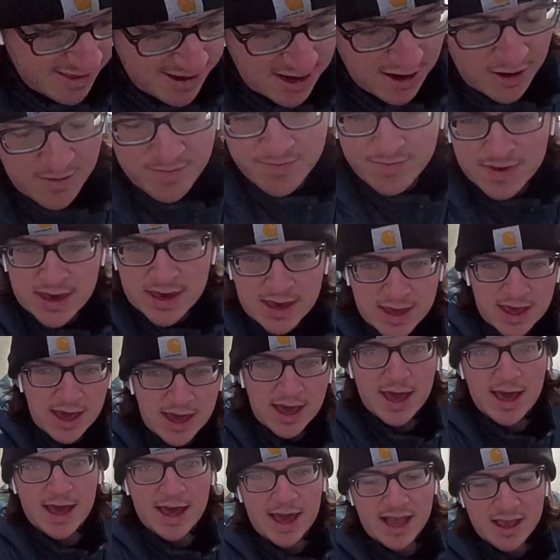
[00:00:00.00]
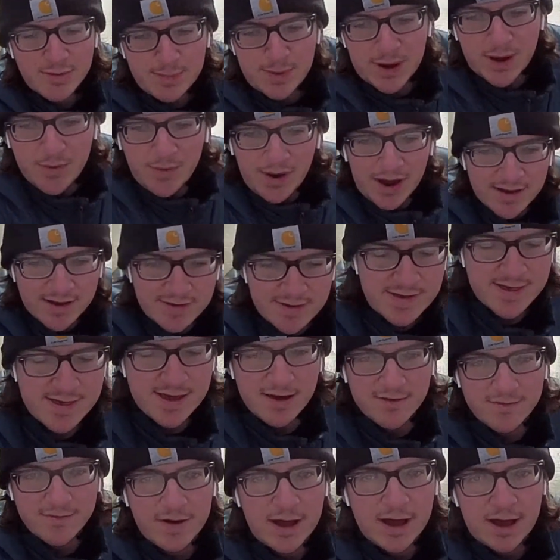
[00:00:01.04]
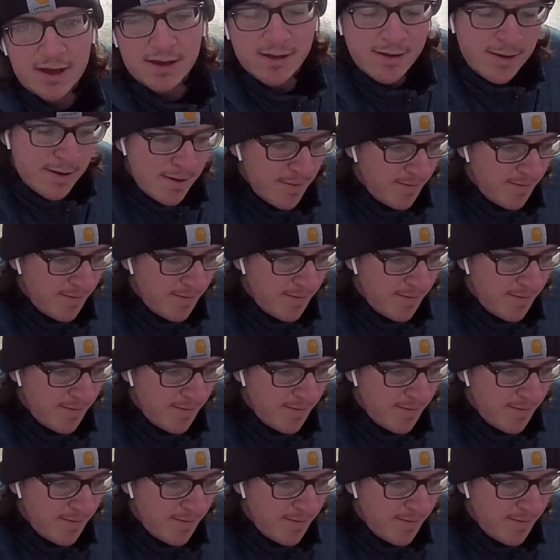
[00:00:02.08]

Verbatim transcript: you know, it's been a while since I've uh,